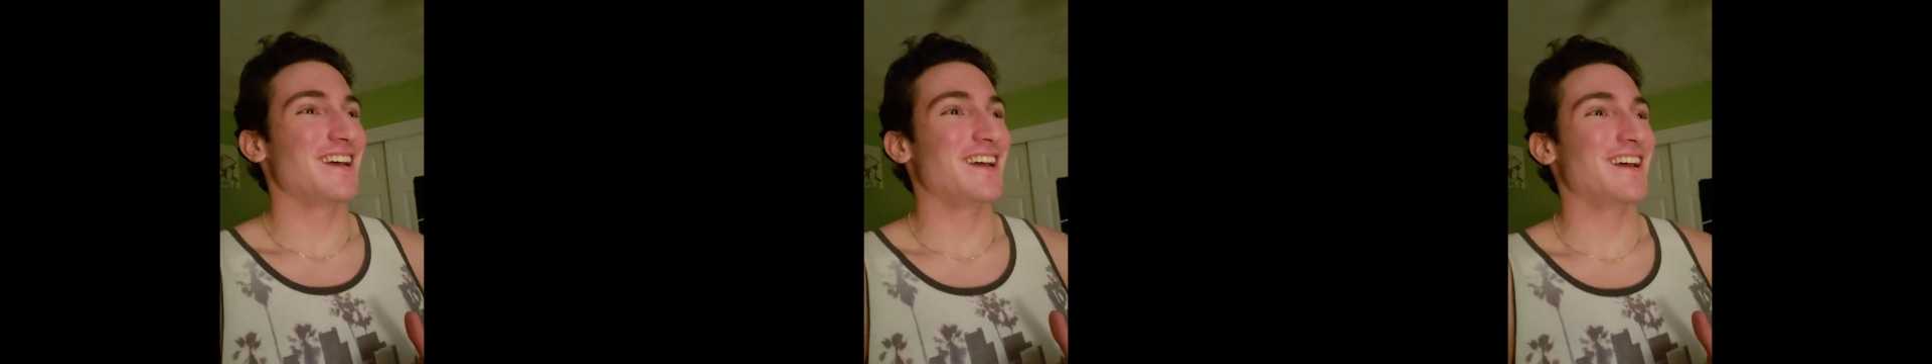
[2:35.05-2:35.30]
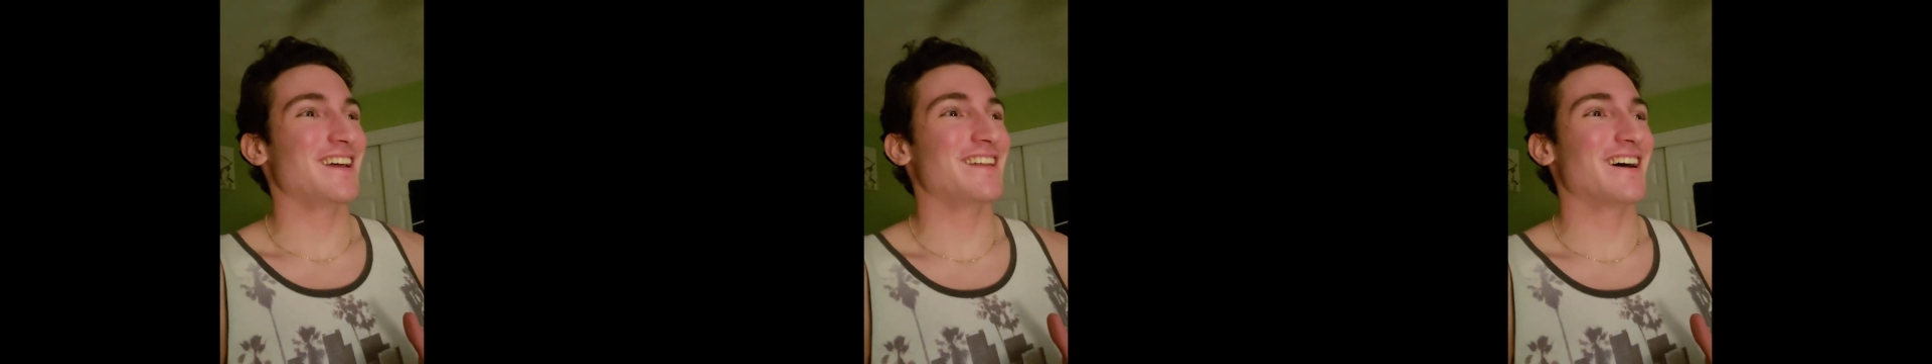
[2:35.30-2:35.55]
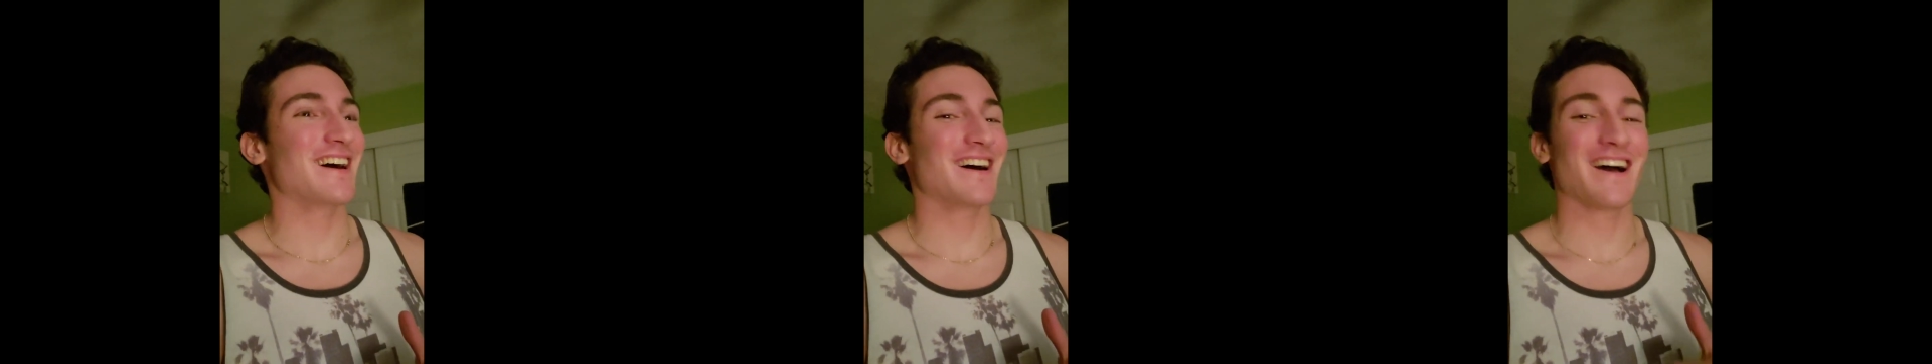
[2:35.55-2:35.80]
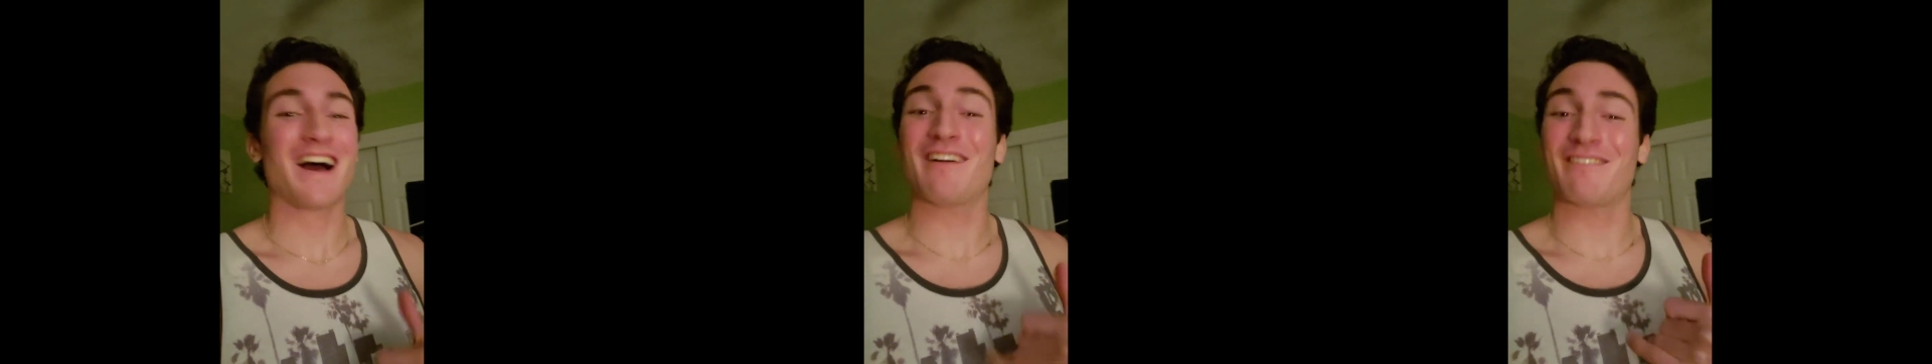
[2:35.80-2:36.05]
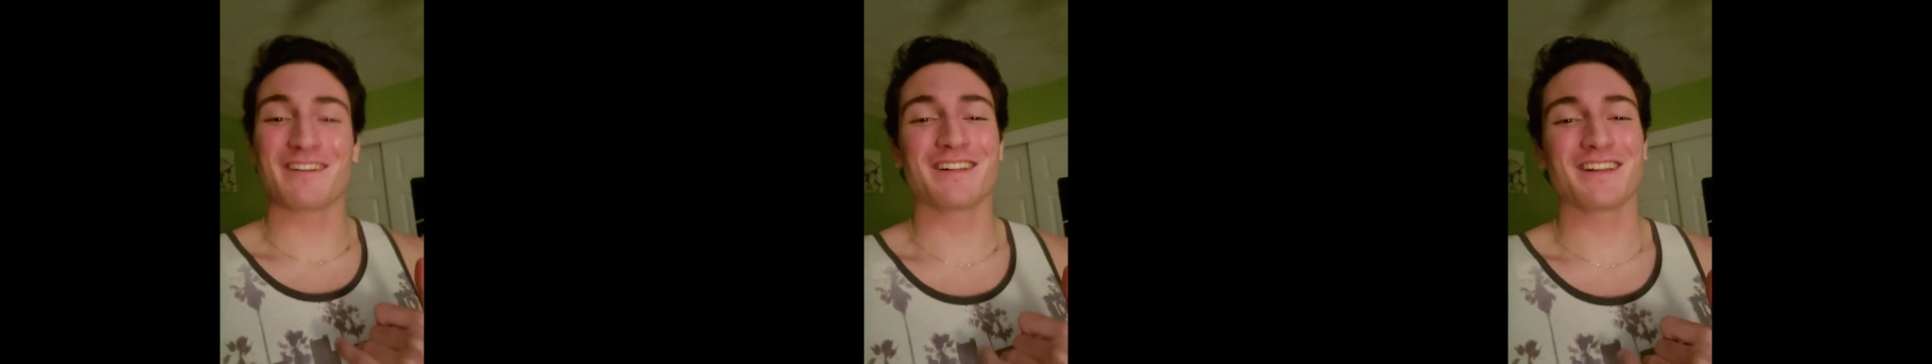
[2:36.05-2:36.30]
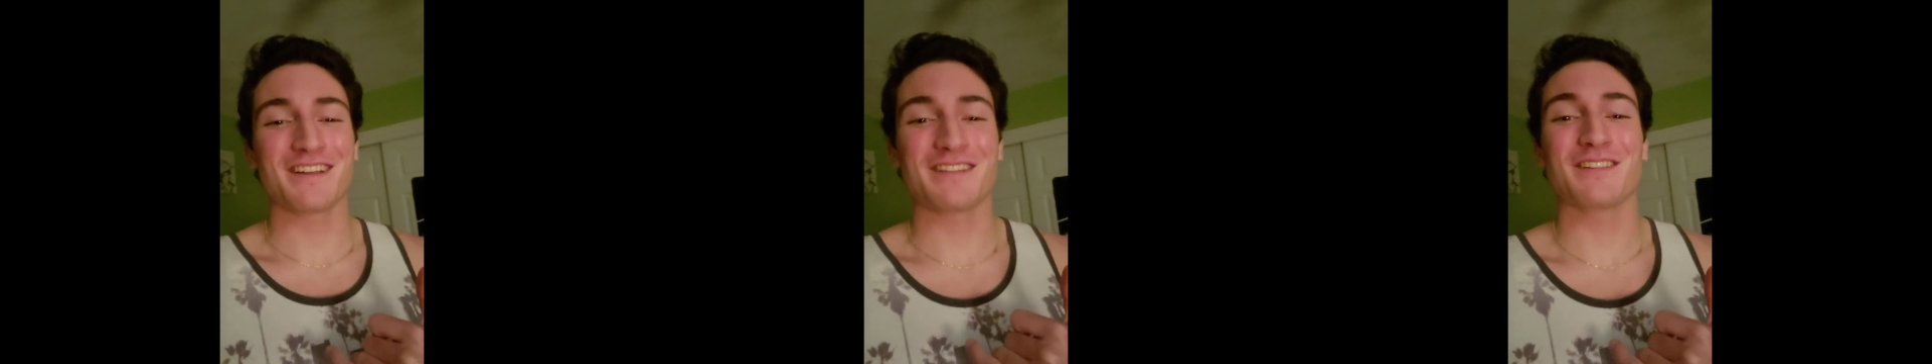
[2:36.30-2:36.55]
And I
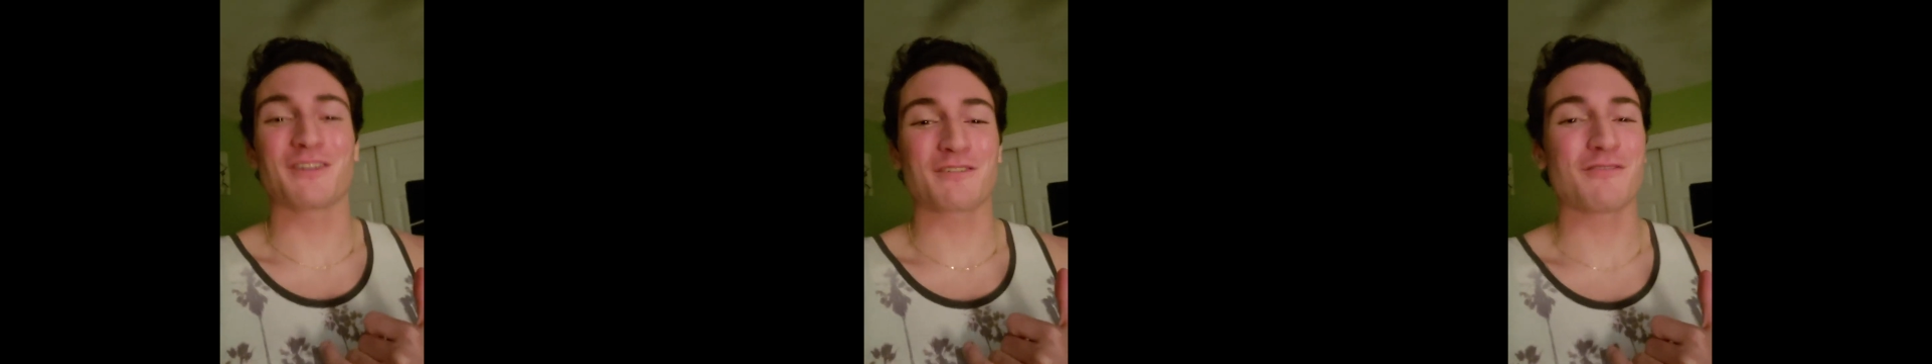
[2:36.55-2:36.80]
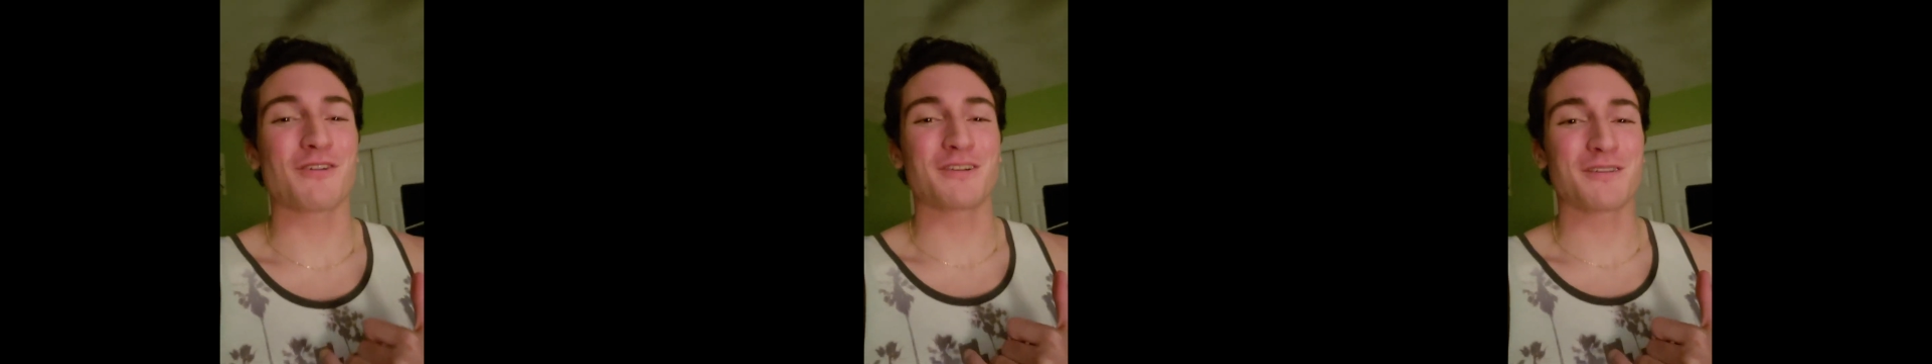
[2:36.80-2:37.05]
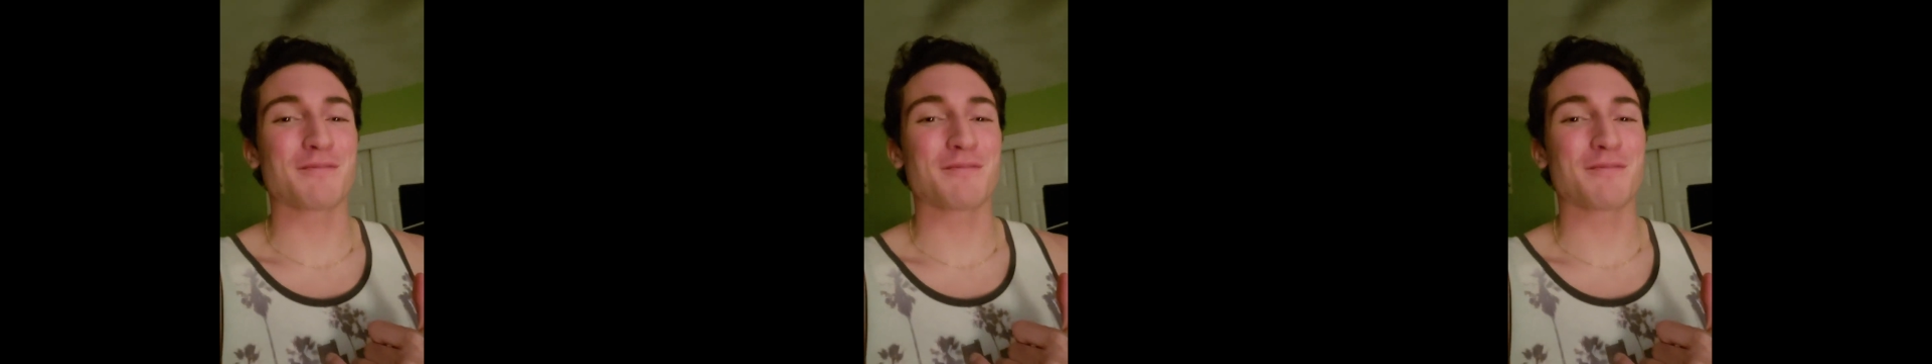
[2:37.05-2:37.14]
really look forward to